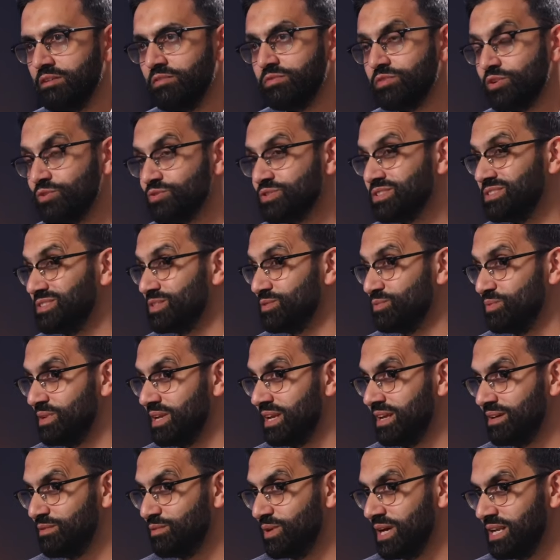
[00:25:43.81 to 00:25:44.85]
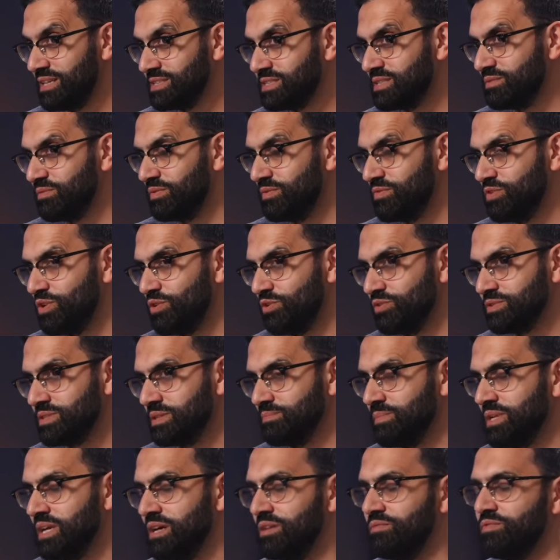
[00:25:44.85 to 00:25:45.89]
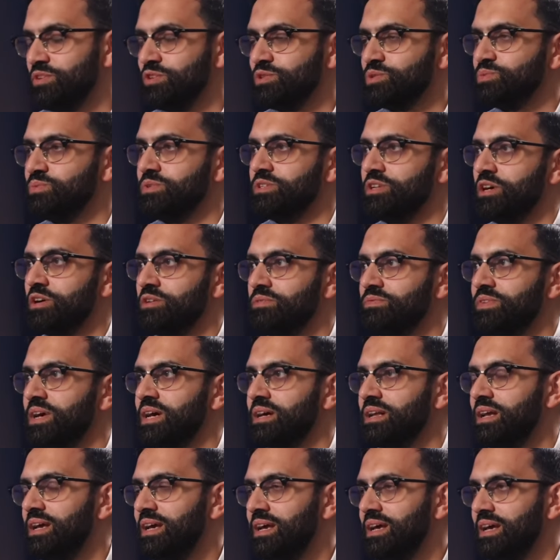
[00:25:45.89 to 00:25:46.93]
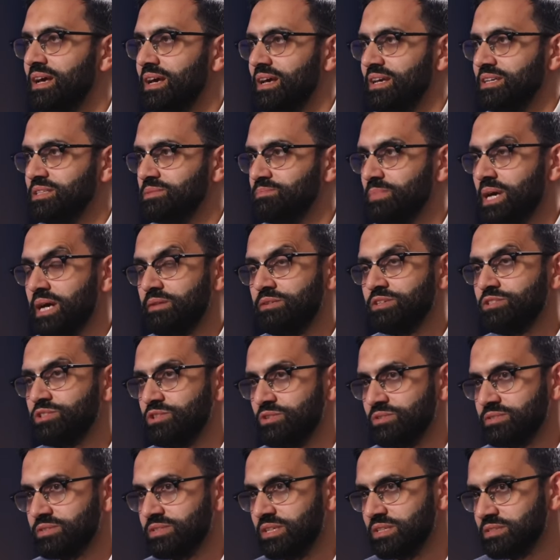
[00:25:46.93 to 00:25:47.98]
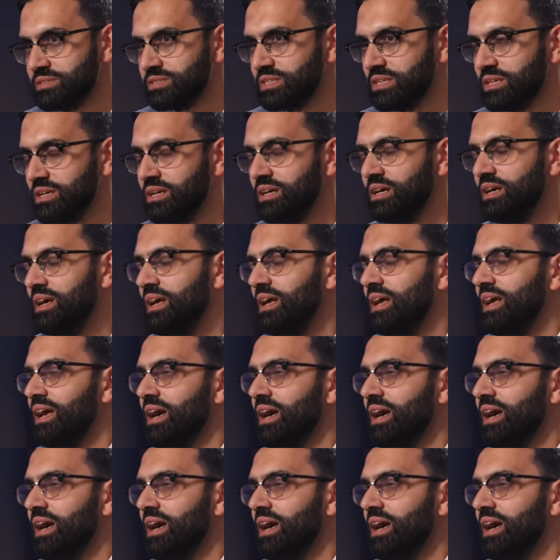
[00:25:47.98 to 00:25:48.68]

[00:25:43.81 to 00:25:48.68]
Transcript: Of course, he's a relative of yours. I mean, our viewers would know that he's married to your sister